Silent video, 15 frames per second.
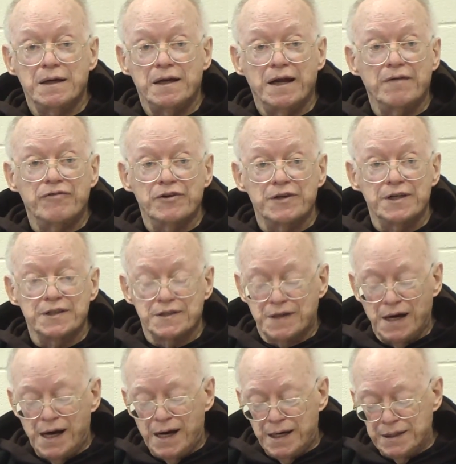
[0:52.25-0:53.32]
never does
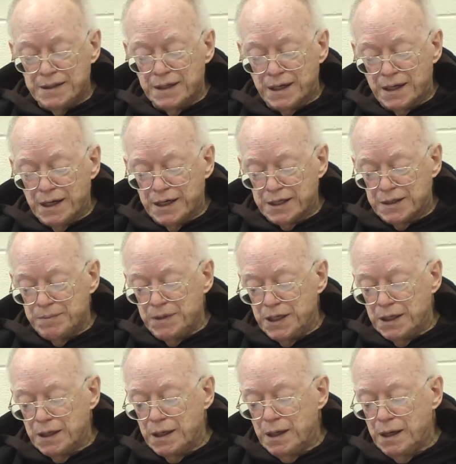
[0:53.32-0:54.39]
God neglect me.
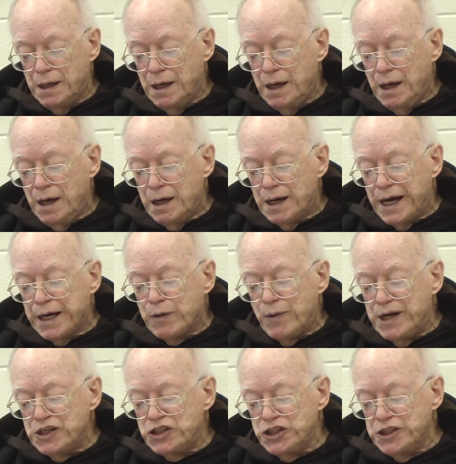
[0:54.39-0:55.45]

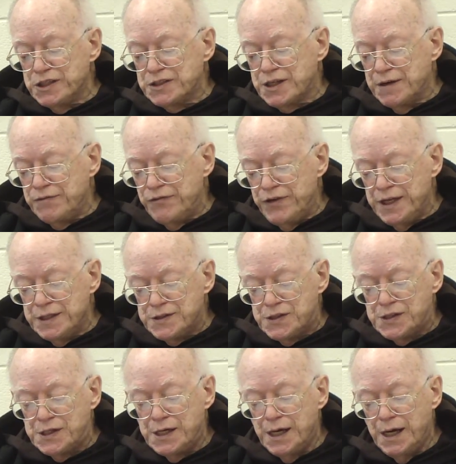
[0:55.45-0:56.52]
Likewise, she is
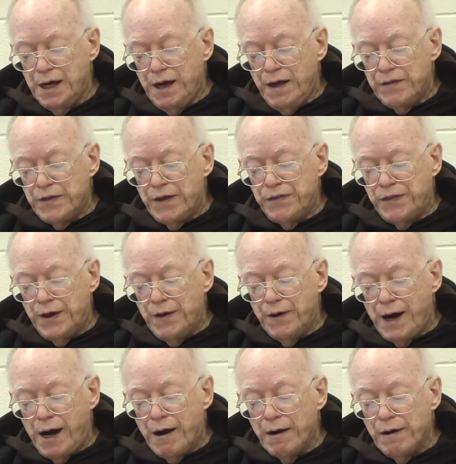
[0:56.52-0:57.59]
convinced that there
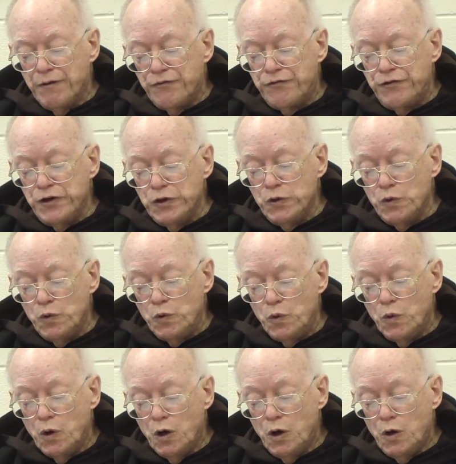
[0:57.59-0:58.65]
are few
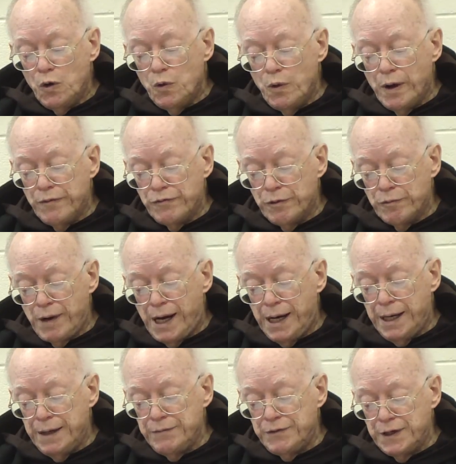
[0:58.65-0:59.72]
who have
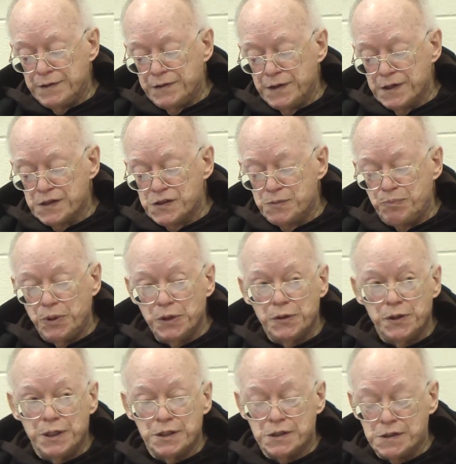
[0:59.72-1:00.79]
arrived at the
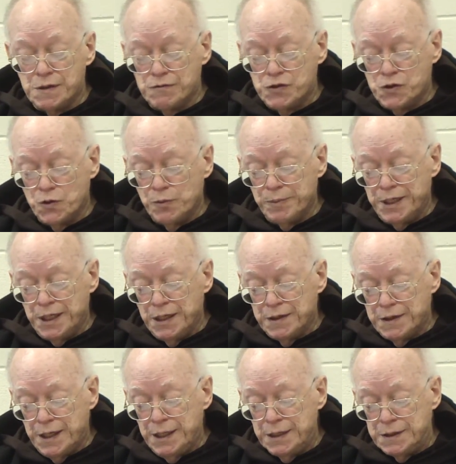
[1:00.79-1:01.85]
experience of so many
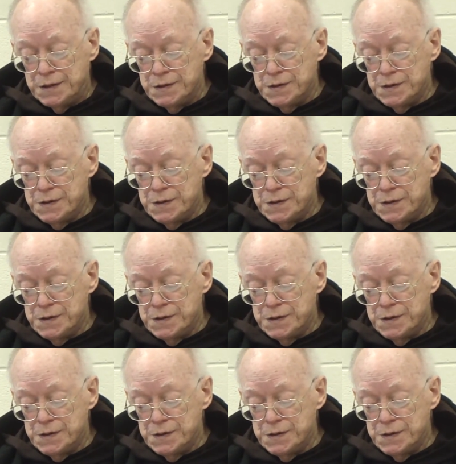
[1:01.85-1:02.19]
things.